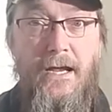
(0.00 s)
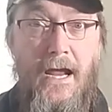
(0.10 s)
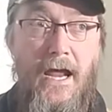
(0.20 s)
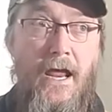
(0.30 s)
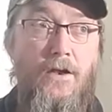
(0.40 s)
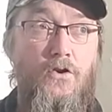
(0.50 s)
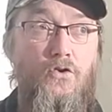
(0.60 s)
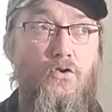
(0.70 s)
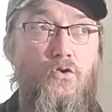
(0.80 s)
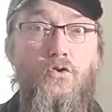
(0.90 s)
and
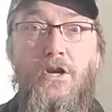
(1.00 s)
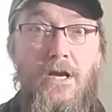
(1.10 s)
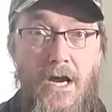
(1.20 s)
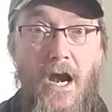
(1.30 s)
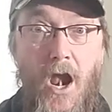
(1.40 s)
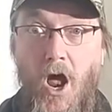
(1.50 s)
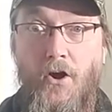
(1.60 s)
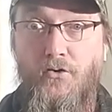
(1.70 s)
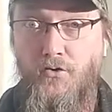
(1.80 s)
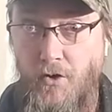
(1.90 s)
you can get in a lot
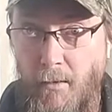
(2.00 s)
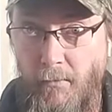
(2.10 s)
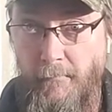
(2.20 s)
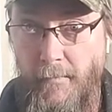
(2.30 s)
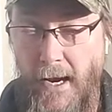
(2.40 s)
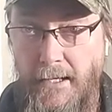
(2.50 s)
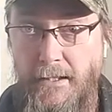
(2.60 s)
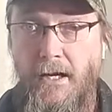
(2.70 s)
of trouble for that.